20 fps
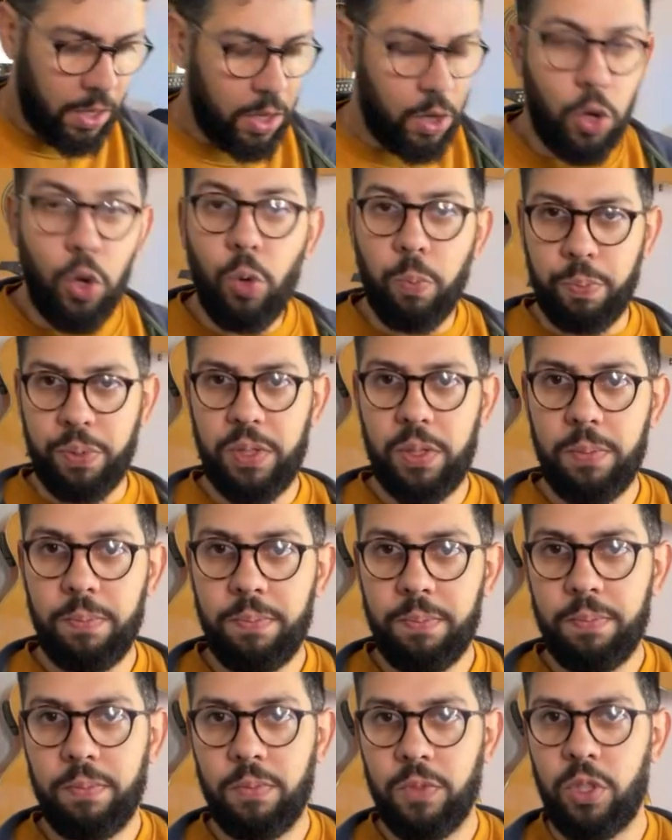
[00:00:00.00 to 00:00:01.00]
Loops.
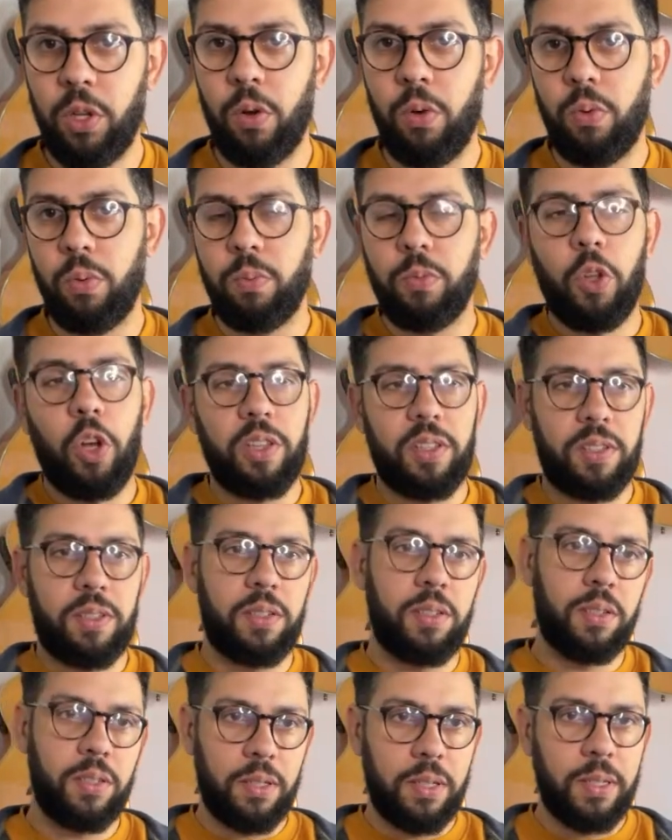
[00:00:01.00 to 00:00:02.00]
So
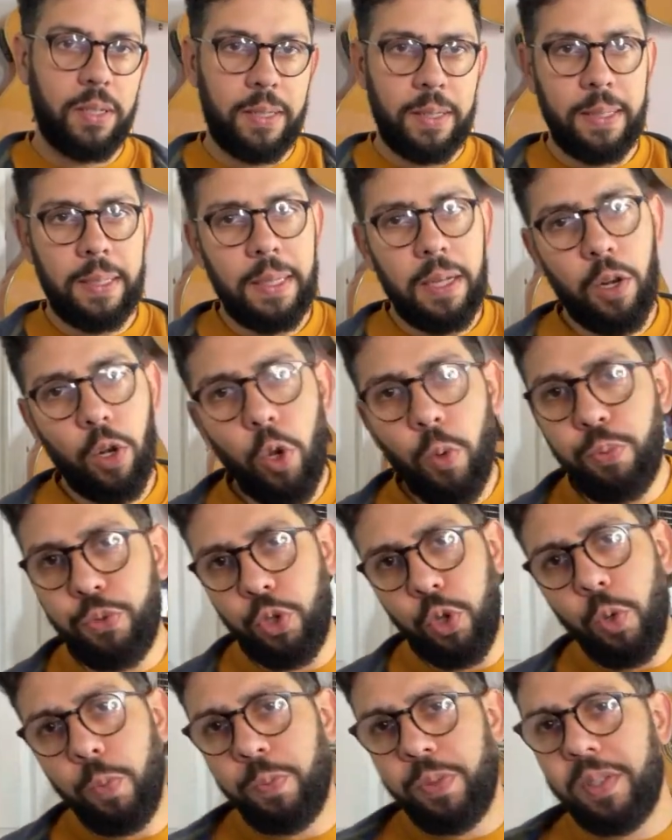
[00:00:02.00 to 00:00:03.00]
not loops,
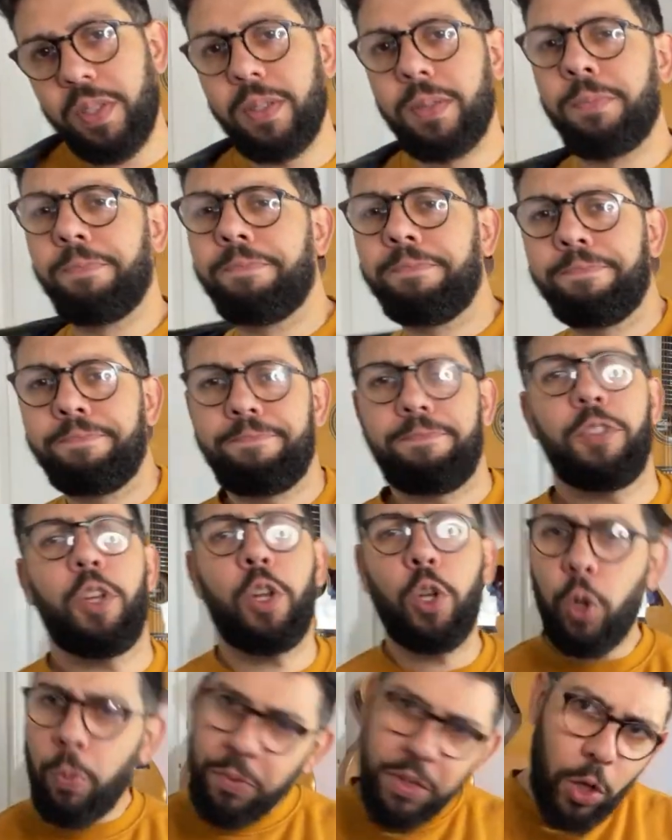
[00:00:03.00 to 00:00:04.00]

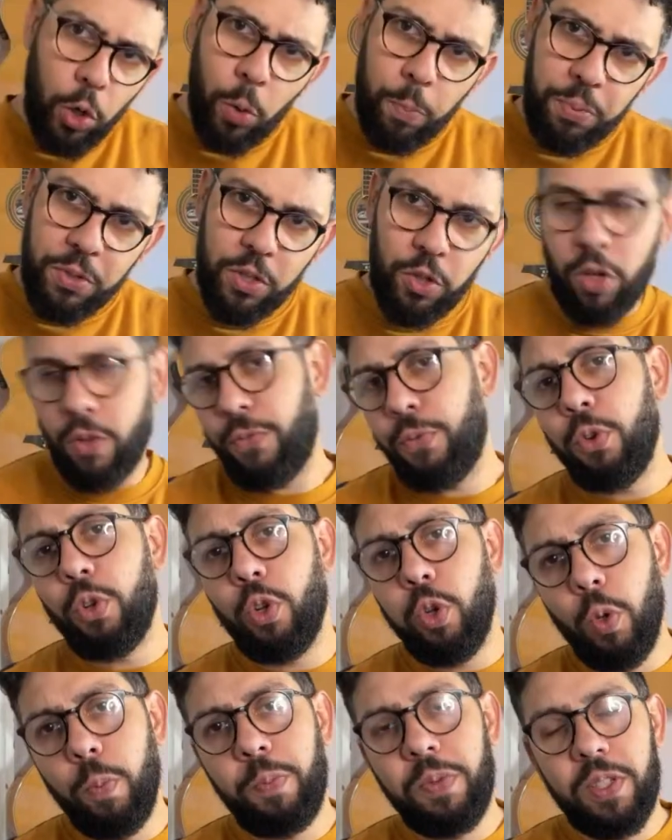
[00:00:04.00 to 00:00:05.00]
not loop de loops, not Fruit
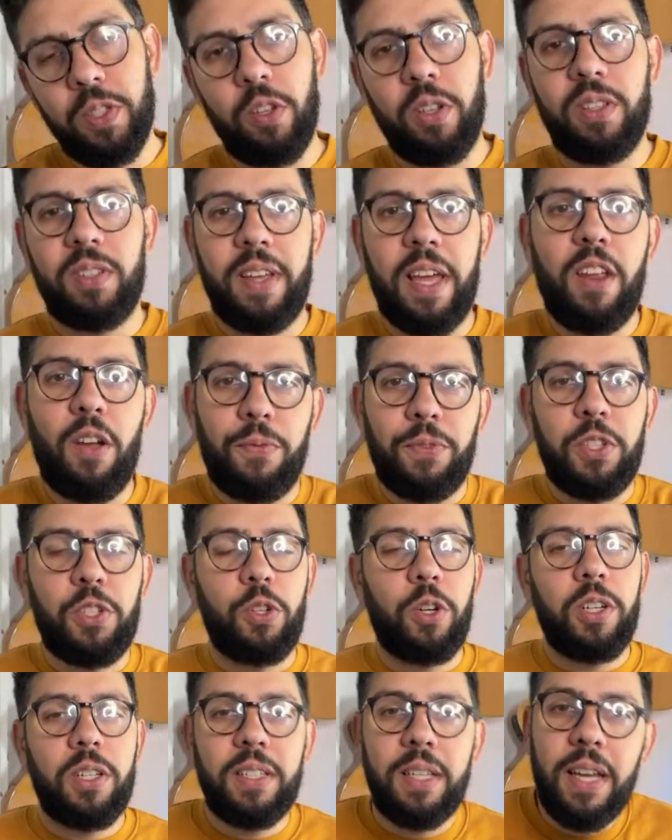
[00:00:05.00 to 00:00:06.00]
Loops, not any of the
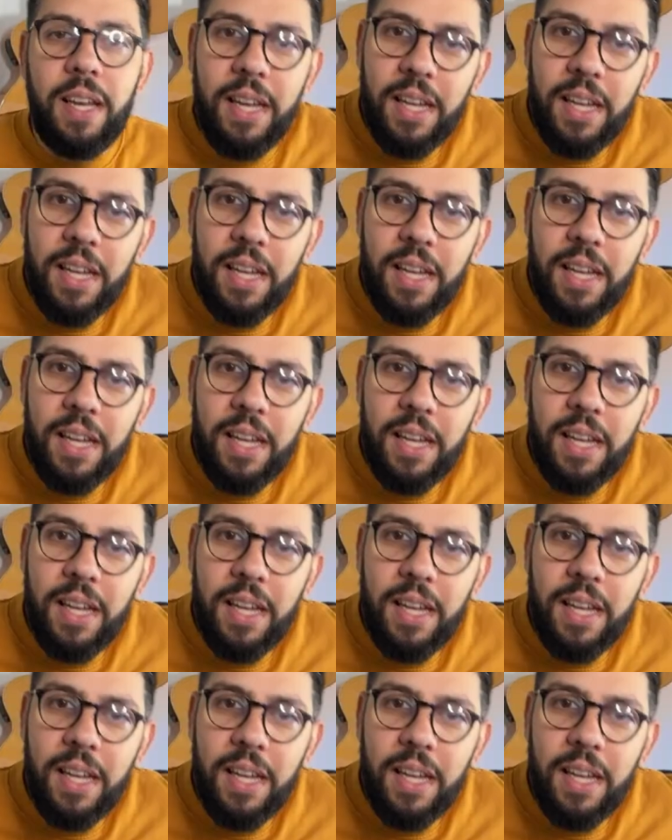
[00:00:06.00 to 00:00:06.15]
sort.